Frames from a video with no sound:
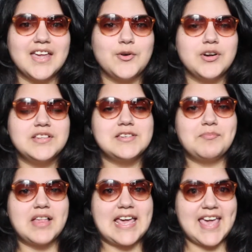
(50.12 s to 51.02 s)
In order to
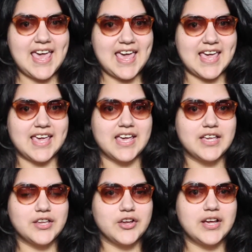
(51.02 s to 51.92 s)
play A,
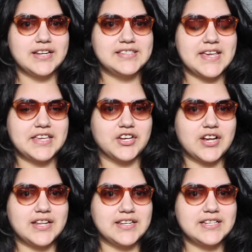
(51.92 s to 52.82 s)
you're going to take your
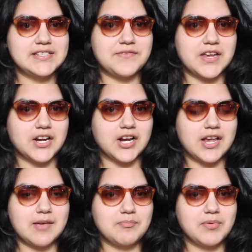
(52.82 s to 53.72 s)
index finger
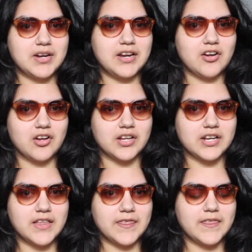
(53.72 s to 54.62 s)
and put it
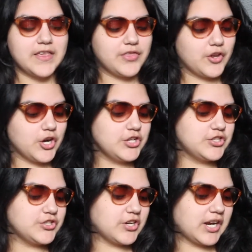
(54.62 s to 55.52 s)
on the third
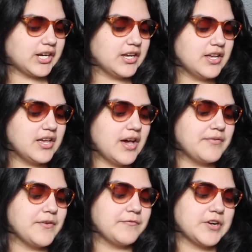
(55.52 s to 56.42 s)
string
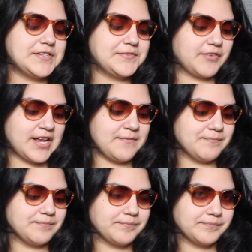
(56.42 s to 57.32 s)
of the first fret.
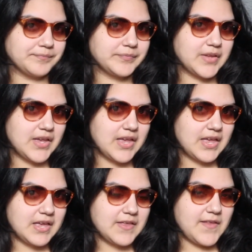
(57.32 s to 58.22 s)

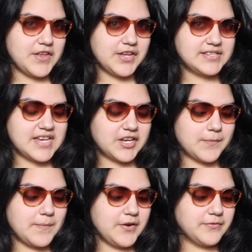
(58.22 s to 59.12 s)
Then you're going to take
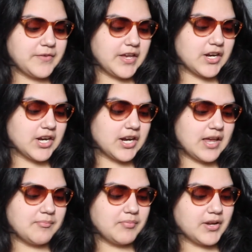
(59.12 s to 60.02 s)
your middle finger
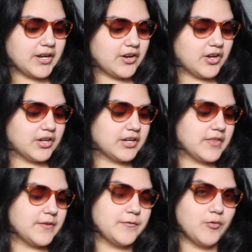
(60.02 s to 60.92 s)
and put it on
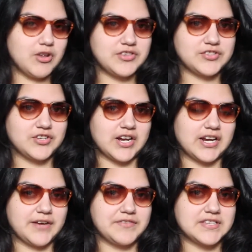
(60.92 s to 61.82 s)
the fourth
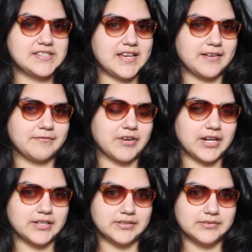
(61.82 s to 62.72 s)
string of the second
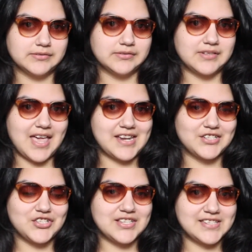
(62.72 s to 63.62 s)
fret. And
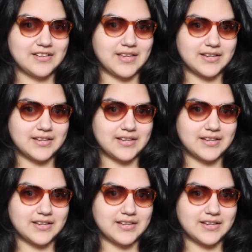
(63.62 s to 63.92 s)
it should sound